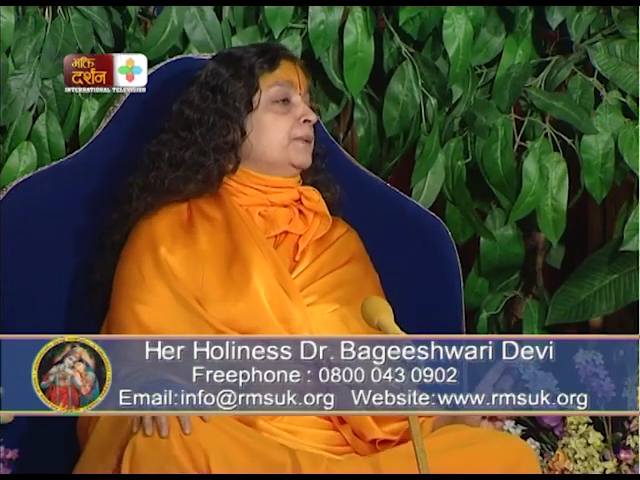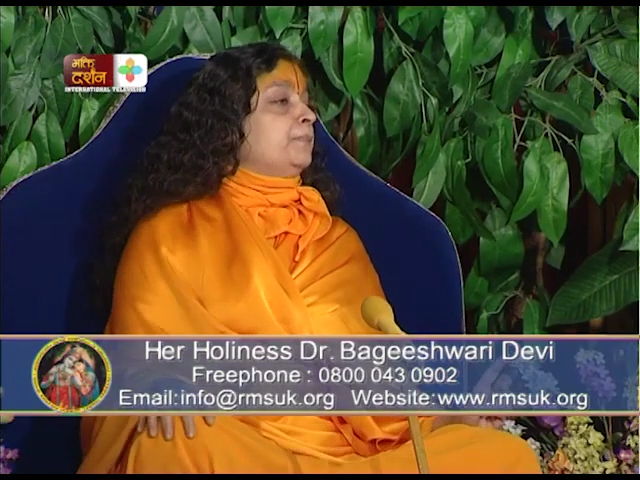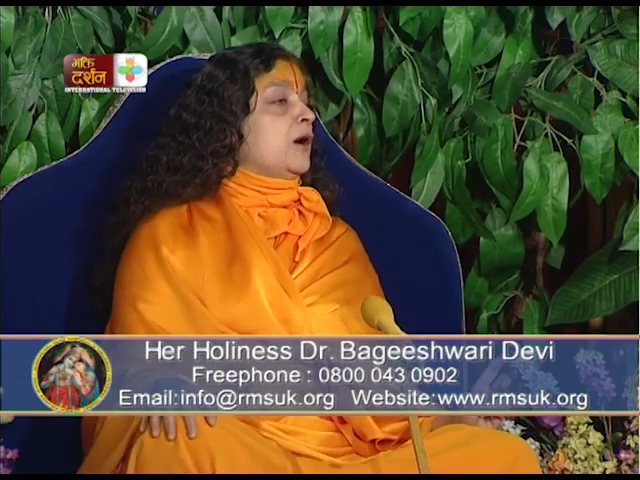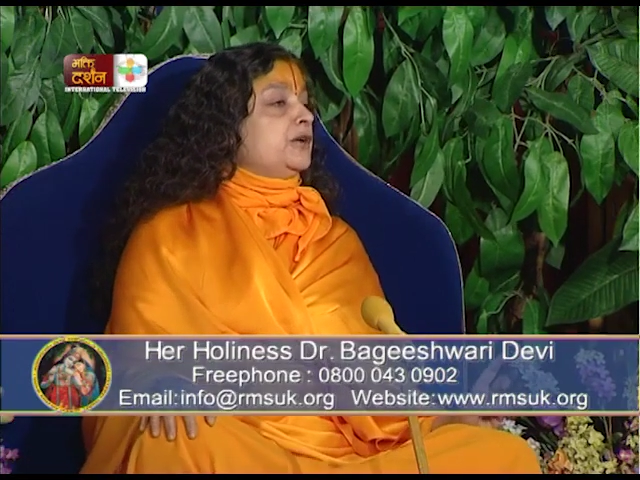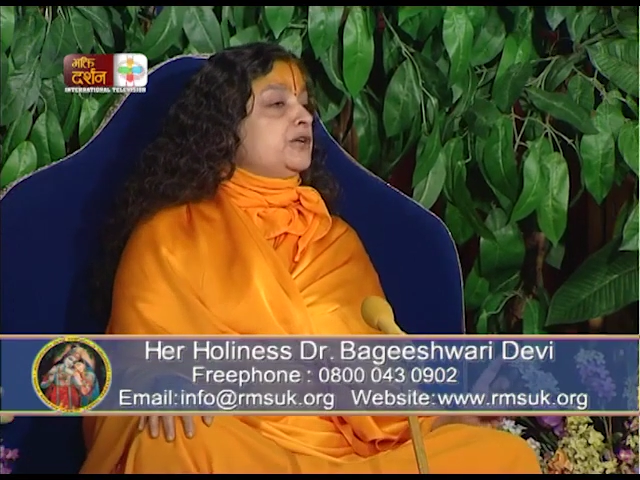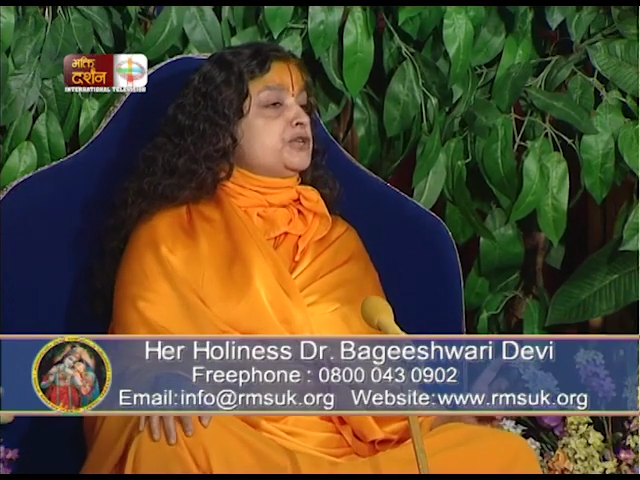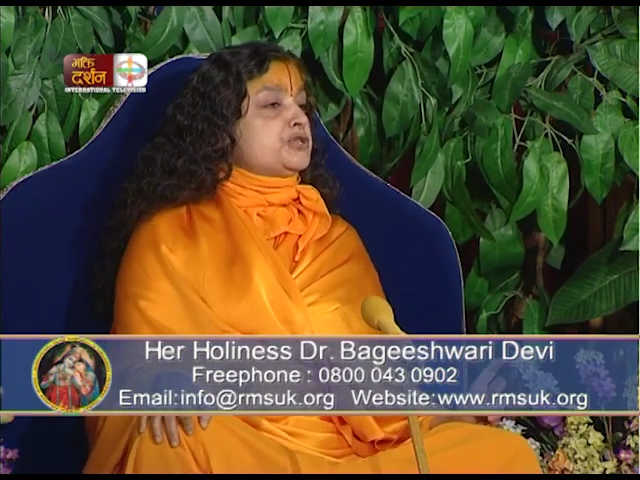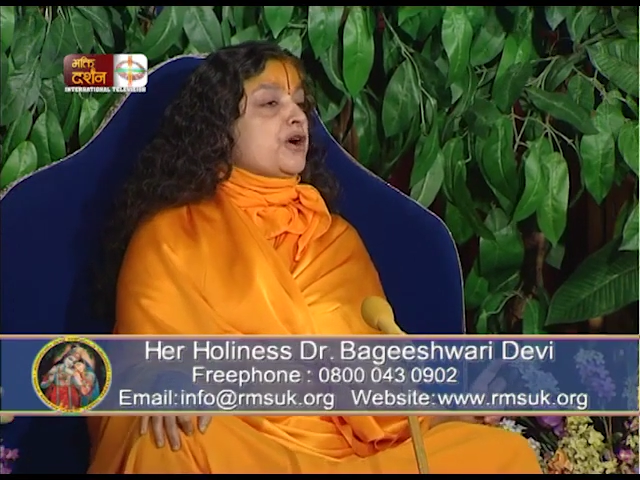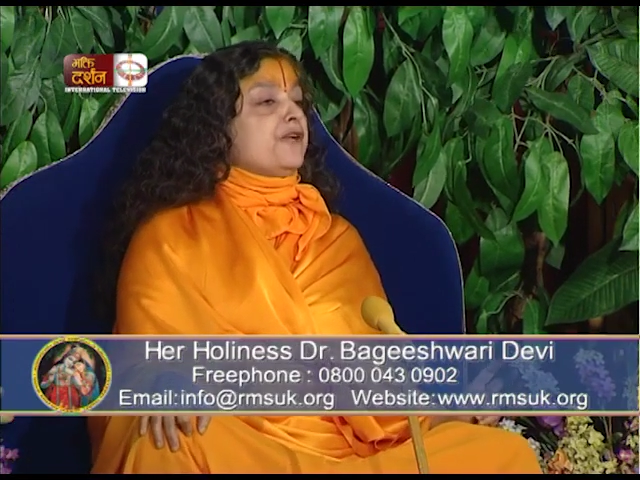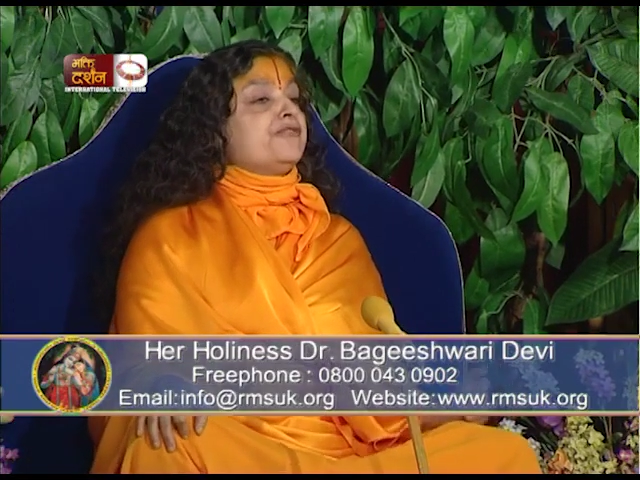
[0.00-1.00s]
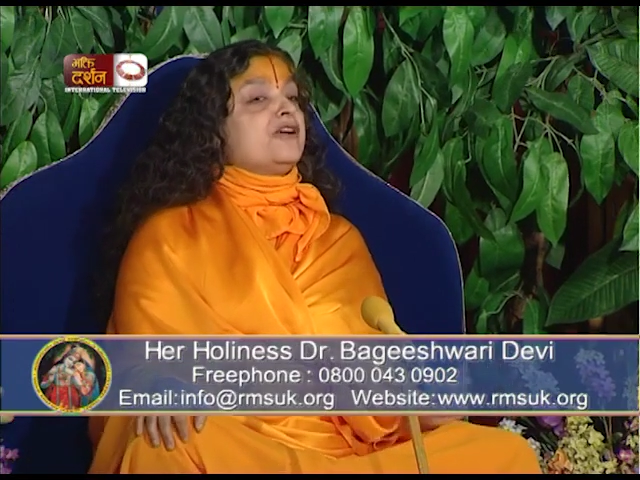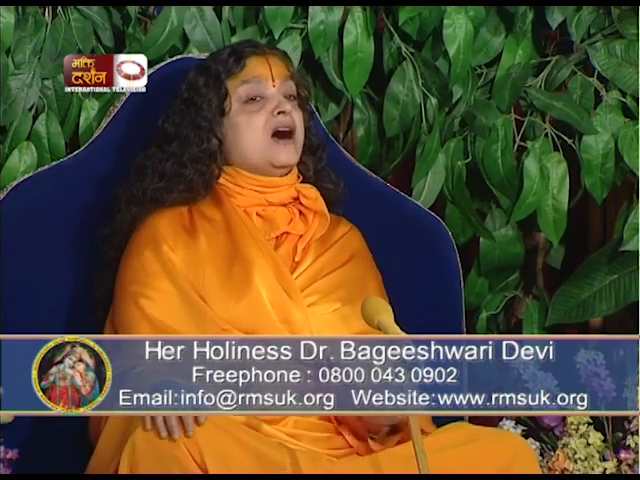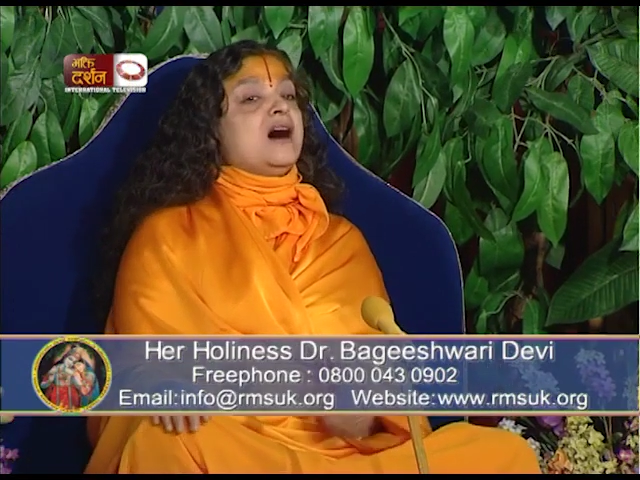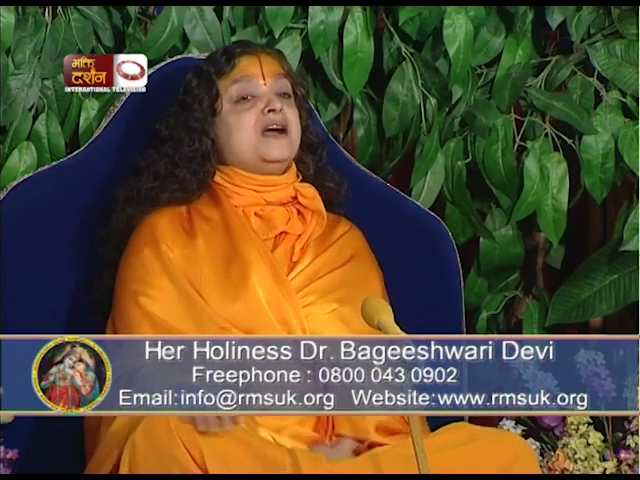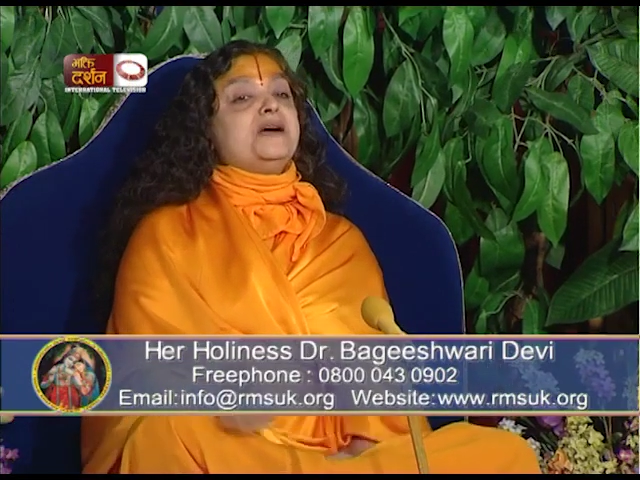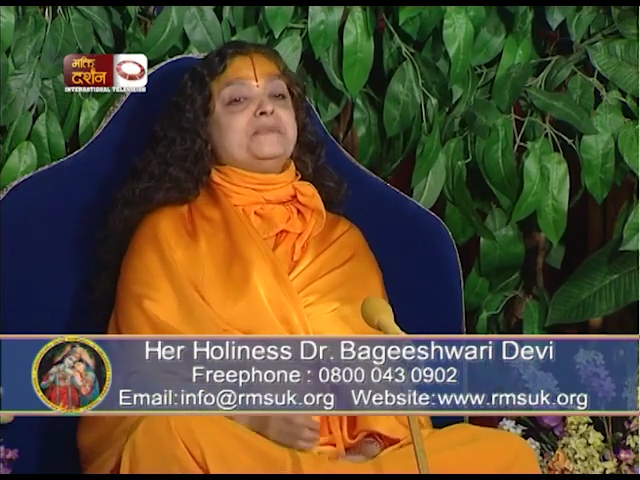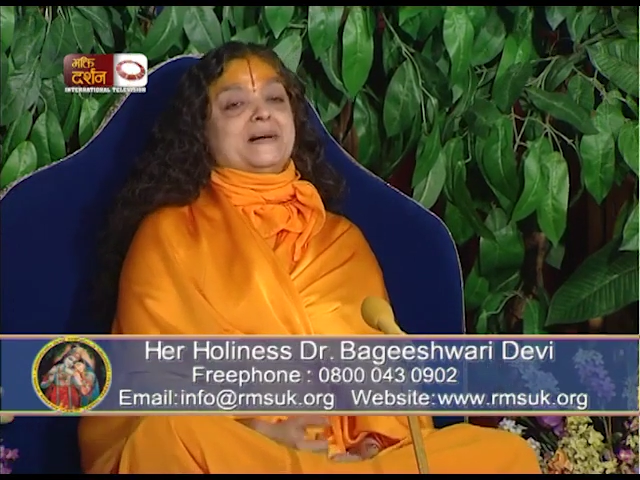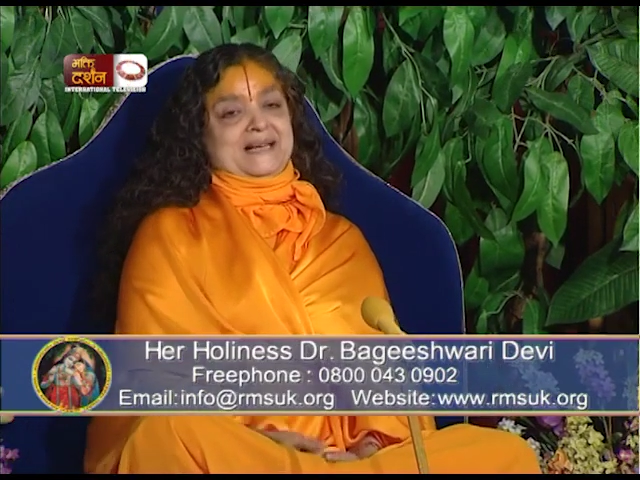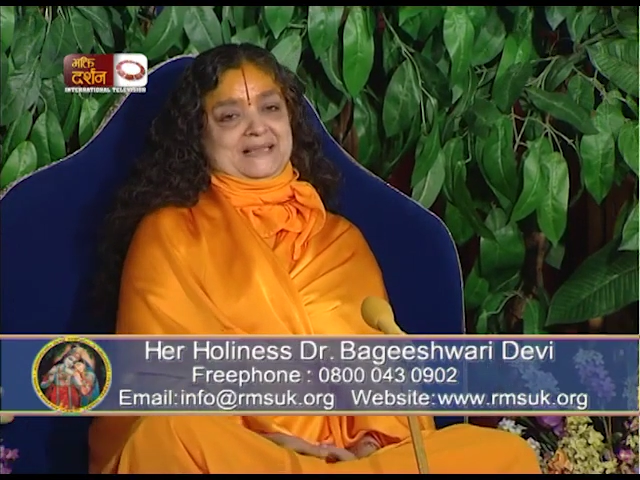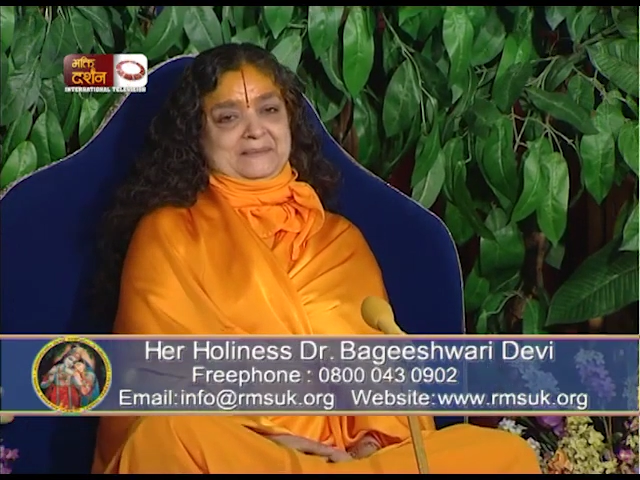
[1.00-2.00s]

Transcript: bondage of karma.